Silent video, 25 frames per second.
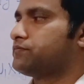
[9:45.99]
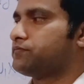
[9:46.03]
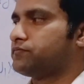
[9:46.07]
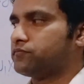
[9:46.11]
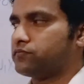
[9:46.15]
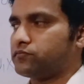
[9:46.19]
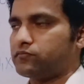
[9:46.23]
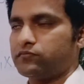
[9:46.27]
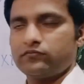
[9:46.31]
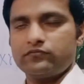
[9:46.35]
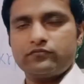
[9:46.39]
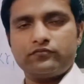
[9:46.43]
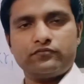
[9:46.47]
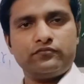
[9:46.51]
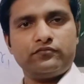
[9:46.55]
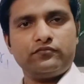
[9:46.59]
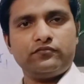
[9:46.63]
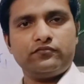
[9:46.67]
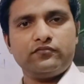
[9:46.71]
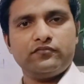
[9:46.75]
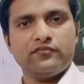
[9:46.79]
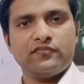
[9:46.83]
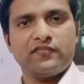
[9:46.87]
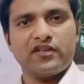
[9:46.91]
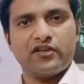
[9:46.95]
Right?
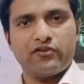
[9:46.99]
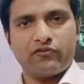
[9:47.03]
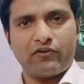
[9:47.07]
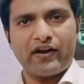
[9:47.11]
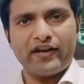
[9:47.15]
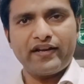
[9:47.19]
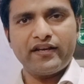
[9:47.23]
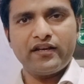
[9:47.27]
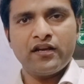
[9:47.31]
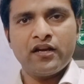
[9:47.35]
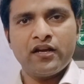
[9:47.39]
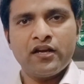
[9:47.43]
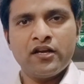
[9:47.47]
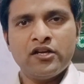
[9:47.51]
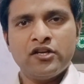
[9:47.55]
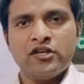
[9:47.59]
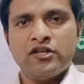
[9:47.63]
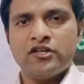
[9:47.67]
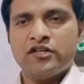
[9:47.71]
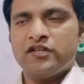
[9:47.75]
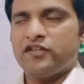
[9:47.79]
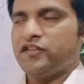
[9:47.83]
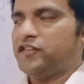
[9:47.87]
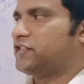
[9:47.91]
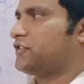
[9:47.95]
So
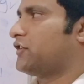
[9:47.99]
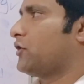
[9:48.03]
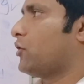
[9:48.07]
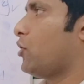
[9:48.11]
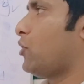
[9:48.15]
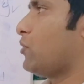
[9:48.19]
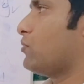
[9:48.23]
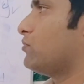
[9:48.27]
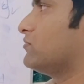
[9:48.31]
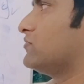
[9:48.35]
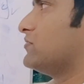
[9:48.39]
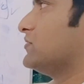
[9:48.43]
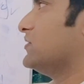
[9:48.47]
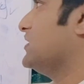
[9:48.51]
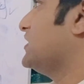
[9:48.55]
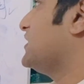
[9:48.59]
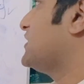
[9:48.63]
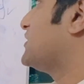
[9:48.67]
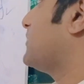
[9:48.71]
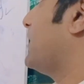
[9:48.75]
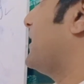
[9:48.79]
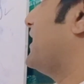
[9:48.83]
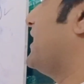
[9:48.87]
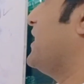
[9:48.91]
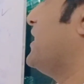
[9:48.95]
this is very
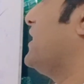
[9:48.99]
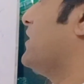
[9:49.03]
simple. This is the